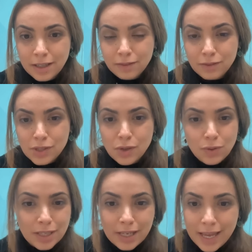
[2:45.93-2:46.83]
There's no
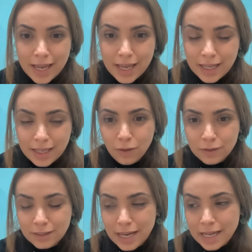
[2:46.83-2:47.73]
delay
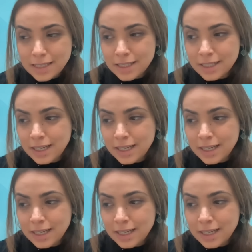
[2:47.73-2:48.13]
on that.